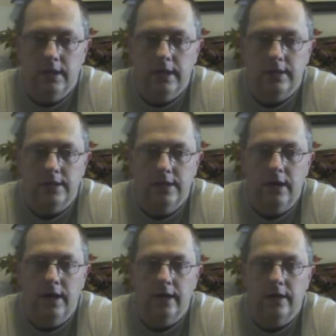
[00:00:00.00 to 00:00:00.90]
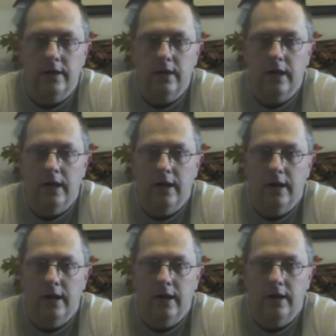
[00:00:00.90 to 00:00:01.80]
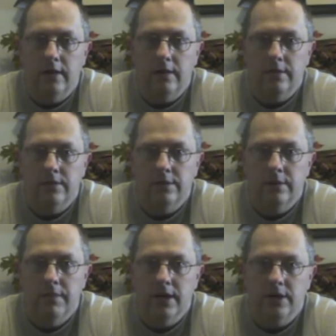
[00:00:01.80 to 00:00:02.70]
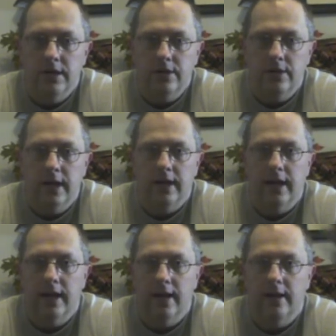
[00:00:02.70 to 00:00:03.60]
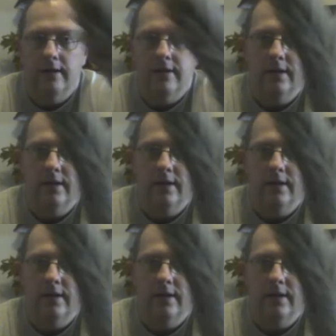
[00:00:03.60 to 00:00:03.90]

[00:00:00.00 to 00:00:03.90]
It's not so much that you can't handle it,